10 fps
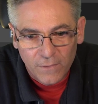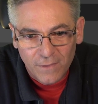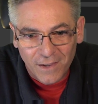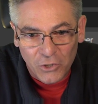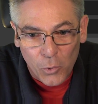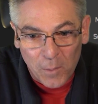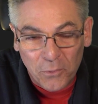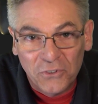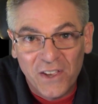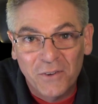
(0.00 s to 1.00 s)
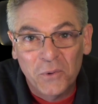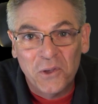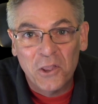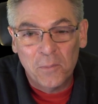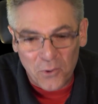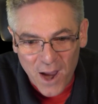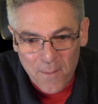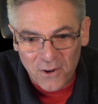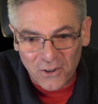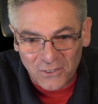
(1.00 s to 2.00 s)
and you are presented with all the
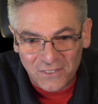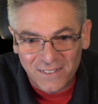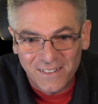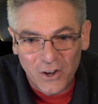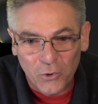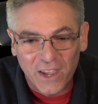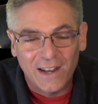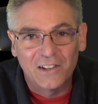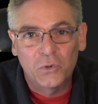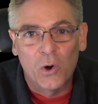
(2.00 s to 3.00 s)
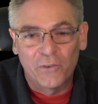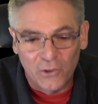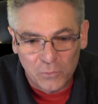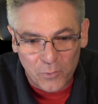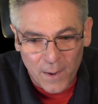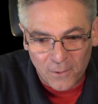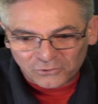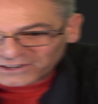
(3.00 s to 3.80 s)
parameters. Okay, let's go over those parameters right